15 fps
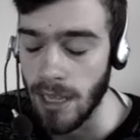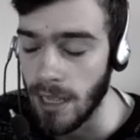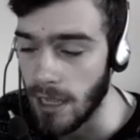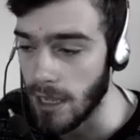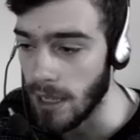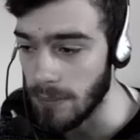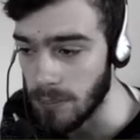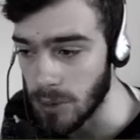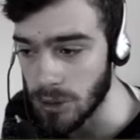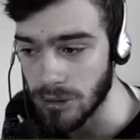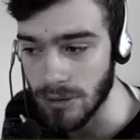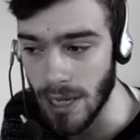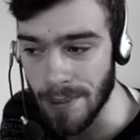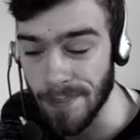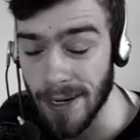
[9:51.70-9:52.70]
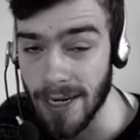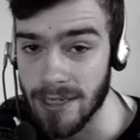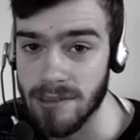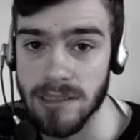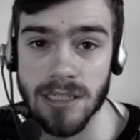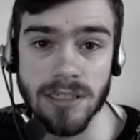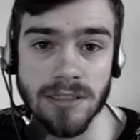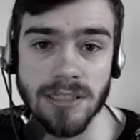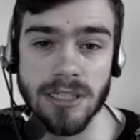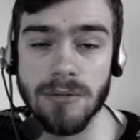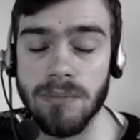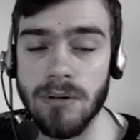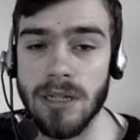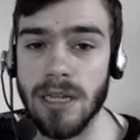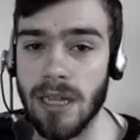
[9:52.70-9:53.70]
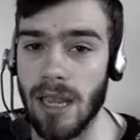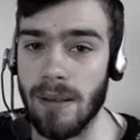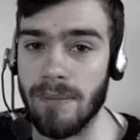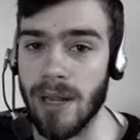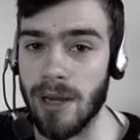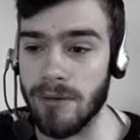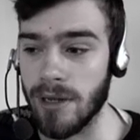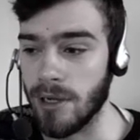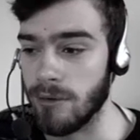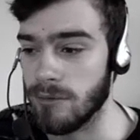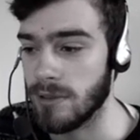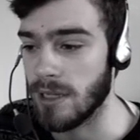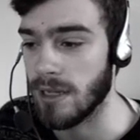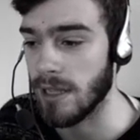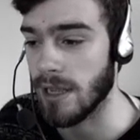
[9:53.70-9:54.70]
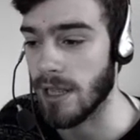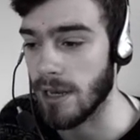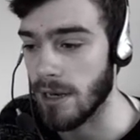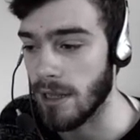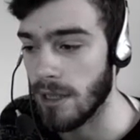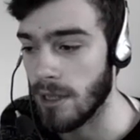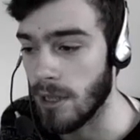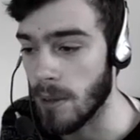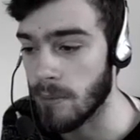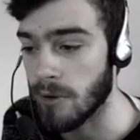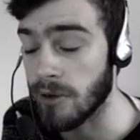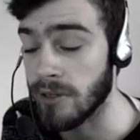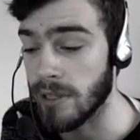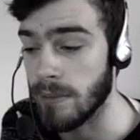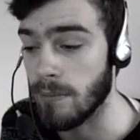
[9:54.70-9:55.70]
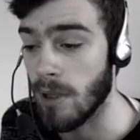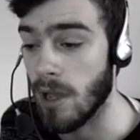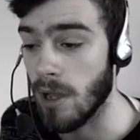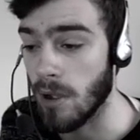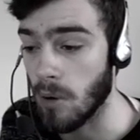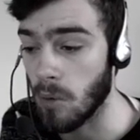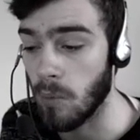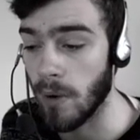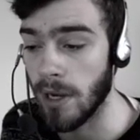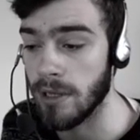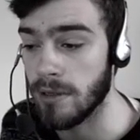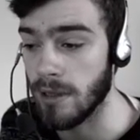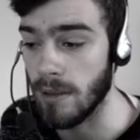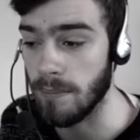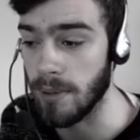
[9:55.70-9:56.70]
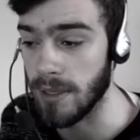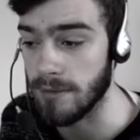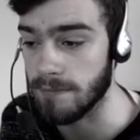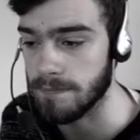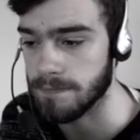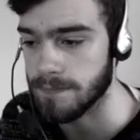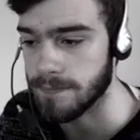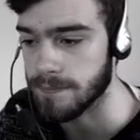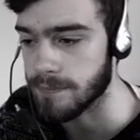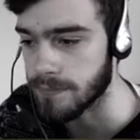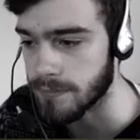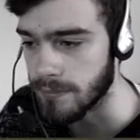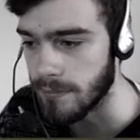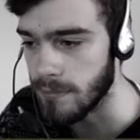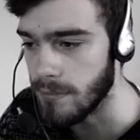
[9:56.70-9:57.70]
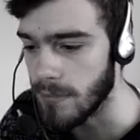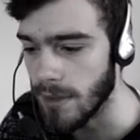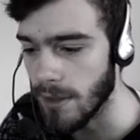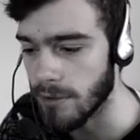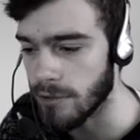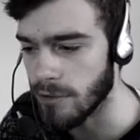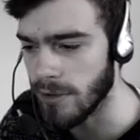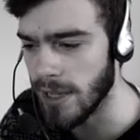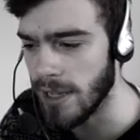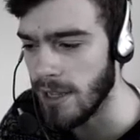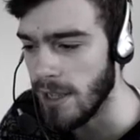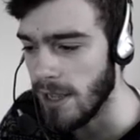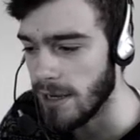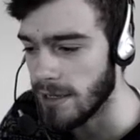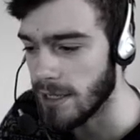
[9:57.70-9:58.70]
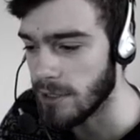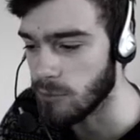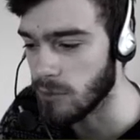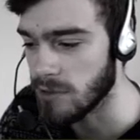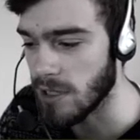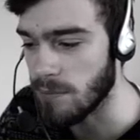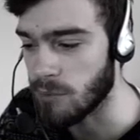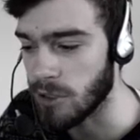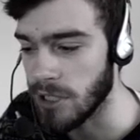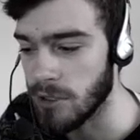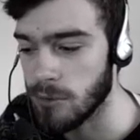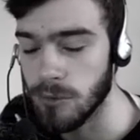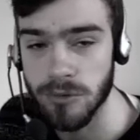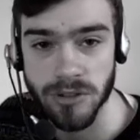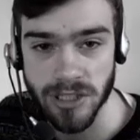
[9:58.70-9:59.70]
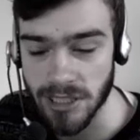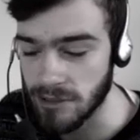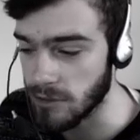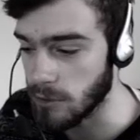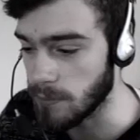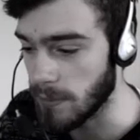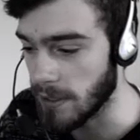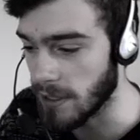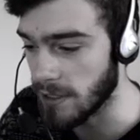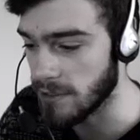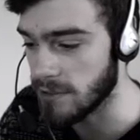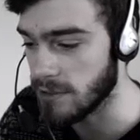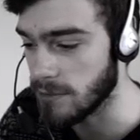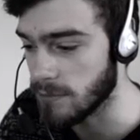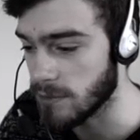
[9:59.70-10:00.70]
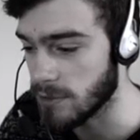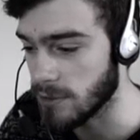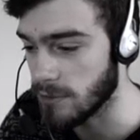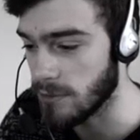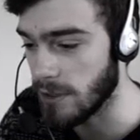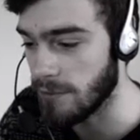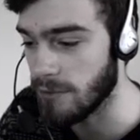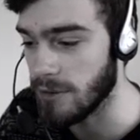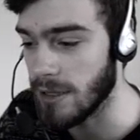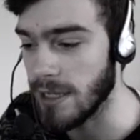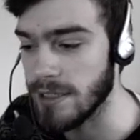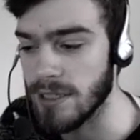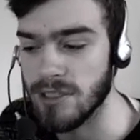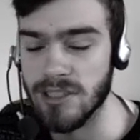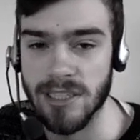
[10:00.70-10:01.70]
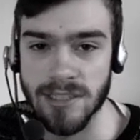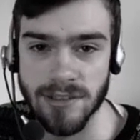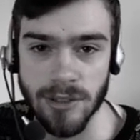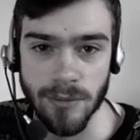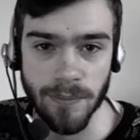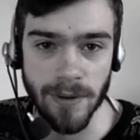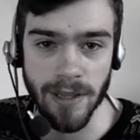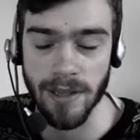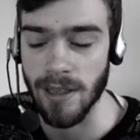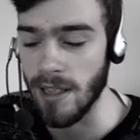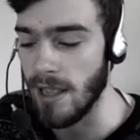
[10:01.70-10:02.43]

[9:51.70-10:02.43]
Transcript: but I might actually consider playing him now that I can upgrade him quite a bit. So yeah, that was a pretty cool chest opening, I assume. So if you like the chest opening